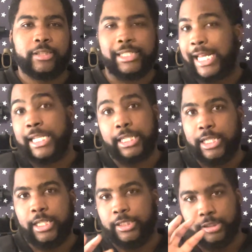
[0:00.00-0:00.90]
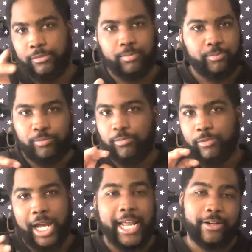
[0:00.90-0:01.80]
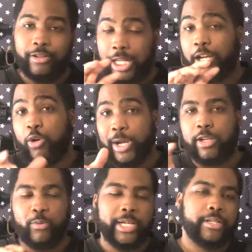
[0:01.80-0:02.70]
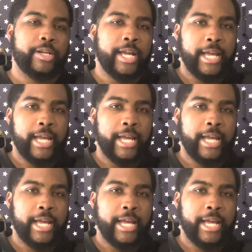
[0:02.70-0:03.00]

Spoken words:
Like that's it. It's just, I don't know, it's like a quick twist.